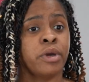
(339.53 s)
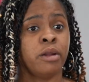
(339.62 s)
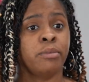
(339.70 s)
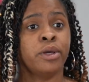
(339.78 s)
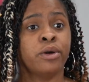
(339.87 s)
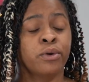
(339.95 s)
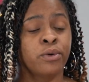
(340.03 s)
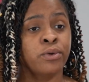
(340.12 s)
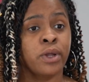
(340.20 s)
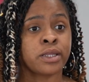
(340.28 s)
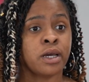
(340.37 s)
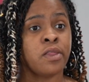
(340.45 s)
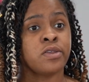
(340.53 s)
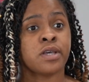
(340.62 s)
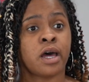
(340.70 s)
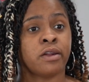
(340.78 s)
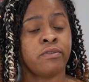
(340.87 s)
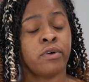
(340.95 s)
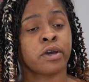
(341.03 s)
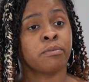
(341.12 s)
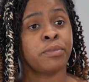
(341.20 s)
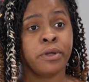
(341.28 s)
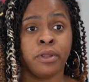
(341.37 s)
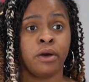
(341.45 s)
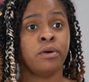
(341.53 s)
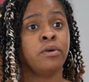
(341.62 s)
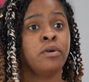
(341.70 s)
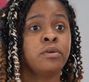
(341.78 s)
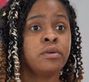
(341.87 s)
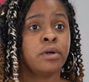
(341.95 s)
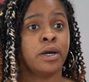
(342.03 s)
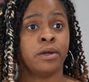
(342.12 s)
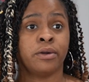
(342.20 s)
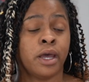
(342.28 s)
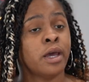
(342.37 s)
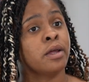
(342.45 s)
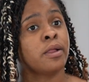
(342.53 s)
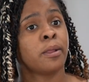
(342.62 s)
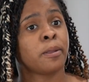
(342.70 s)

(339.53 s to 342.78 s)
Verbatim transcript: Better be cool, like the other side of the fucking pillow. I know that.